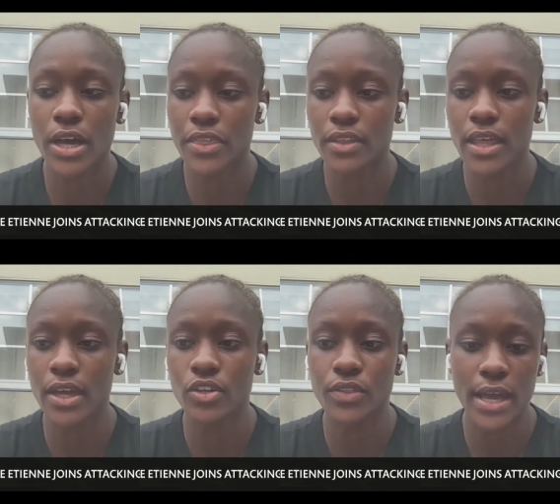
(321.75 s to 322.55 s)
So I
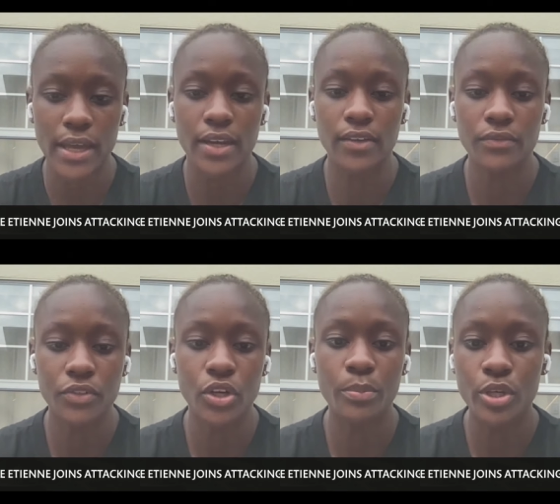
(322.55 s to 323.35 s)
think that you know that kind
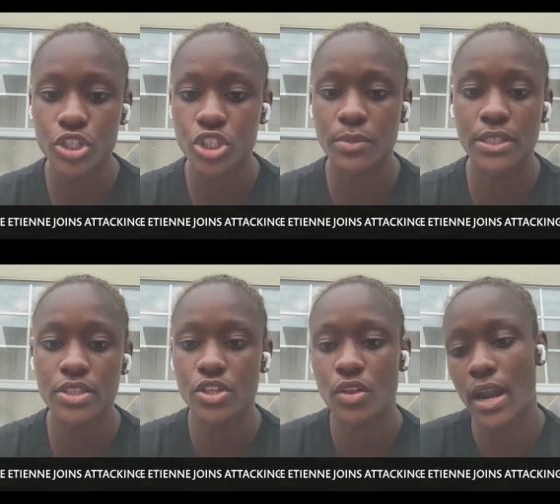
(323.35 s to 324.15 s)
of you know
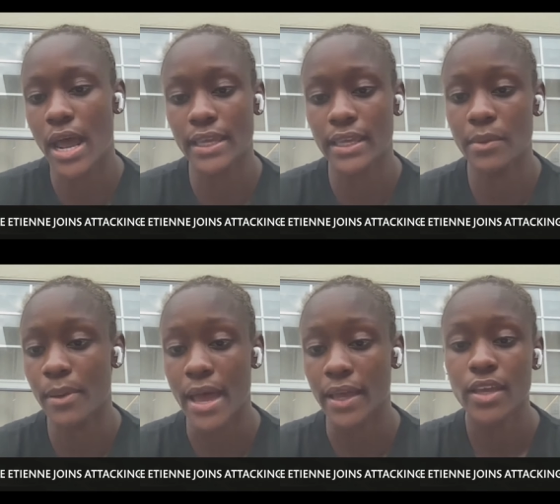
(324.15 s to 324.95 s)
pushed me to know that I
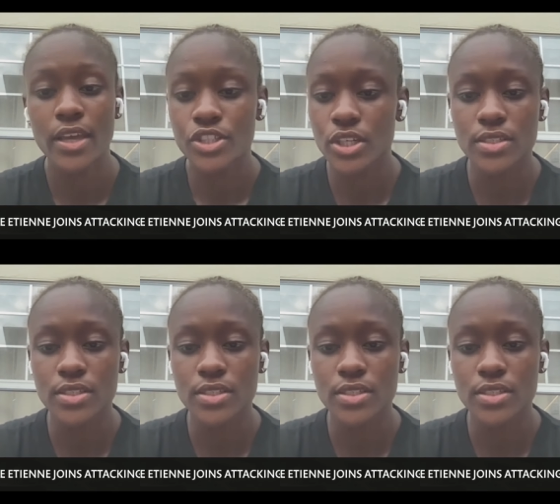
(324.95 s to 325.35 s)
can get back